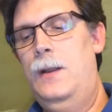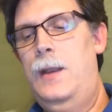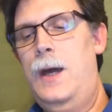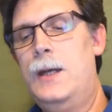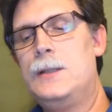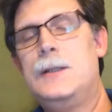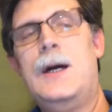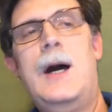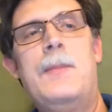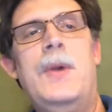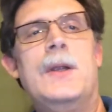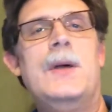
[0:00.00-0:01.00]
Next,
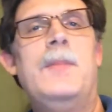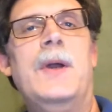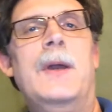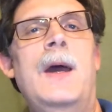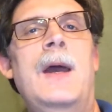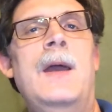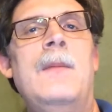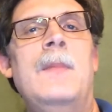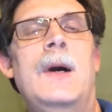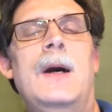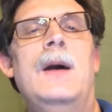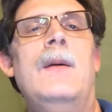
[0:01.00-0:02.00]
I picked up a
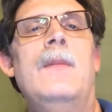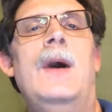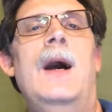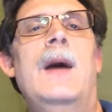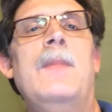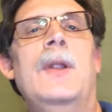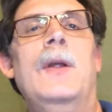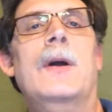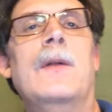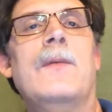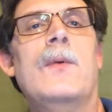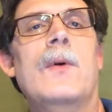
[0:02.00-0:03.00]
game I have been
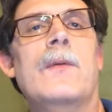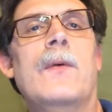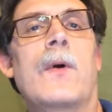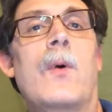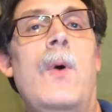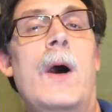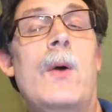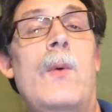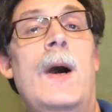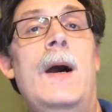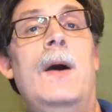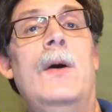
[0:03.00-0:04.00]
looking for quite a
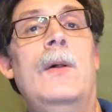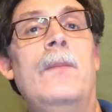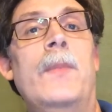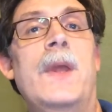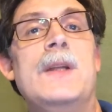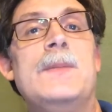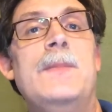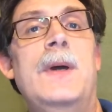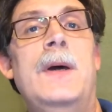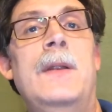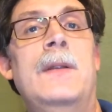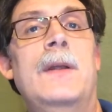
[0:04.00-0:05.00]
while. It's
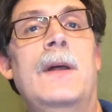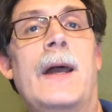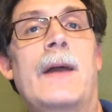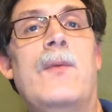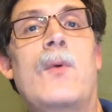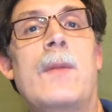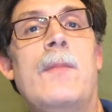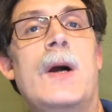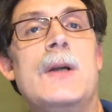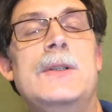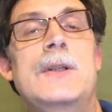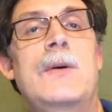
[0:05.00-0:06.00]
been like 40
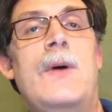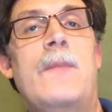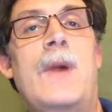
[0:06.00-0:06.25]
bucks new. I've